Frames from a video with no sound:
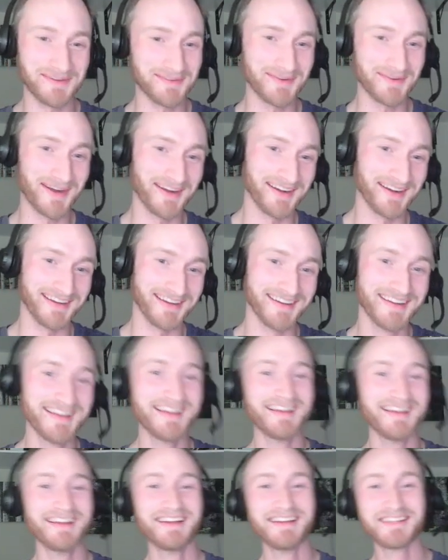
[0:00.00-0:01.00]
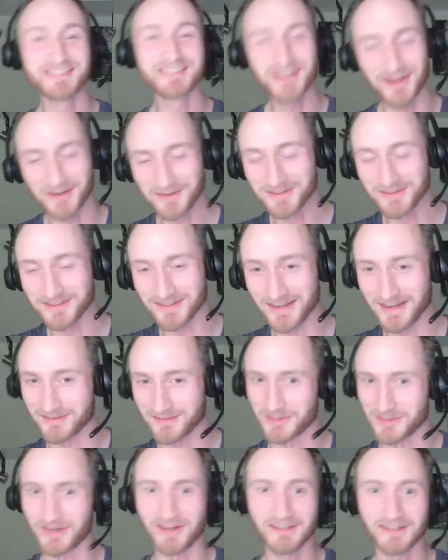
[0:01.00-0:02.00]
All right. So
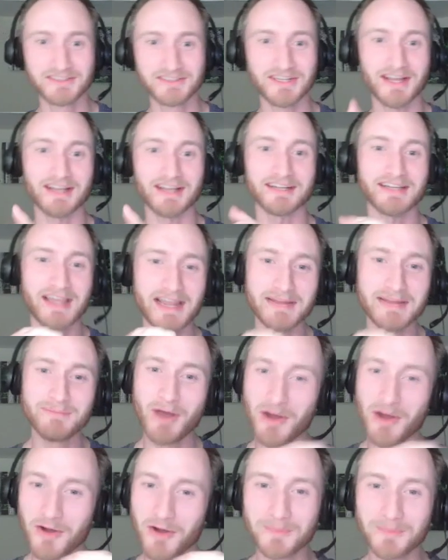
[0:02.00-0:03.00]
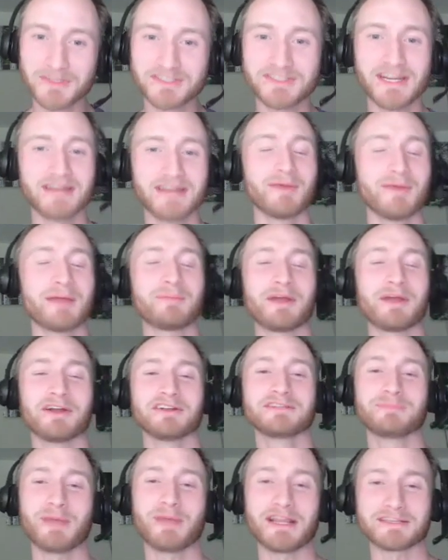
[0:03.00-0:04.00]
after college, I came home and stayed in my
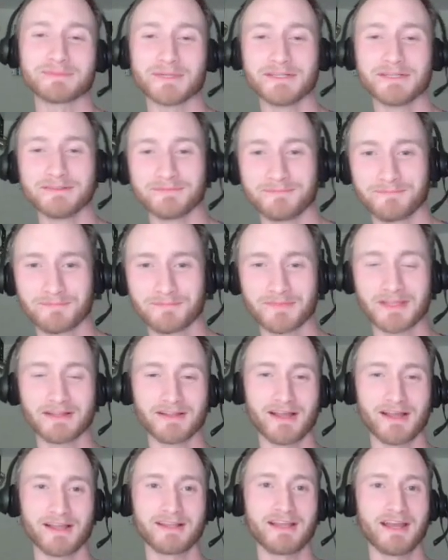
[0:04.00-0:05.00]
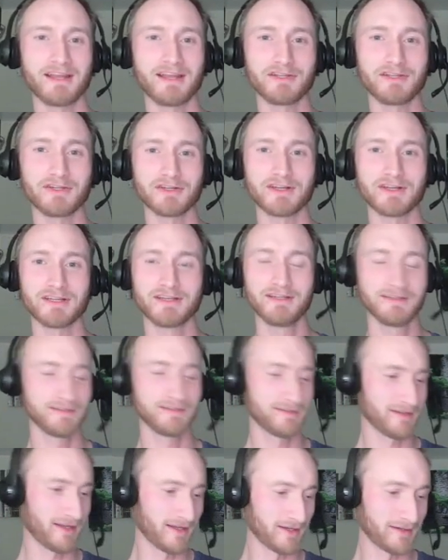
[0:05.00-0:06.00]
parents' basement, like any good
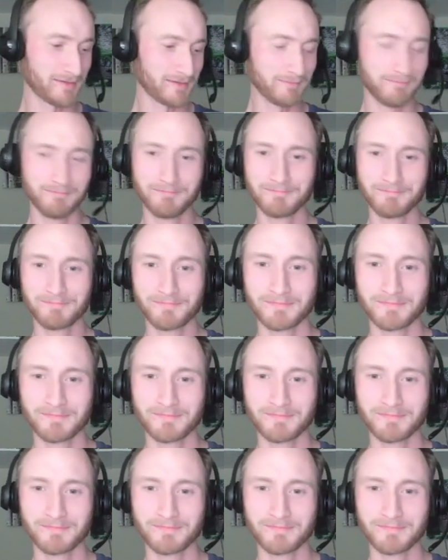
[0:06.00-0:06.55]
um,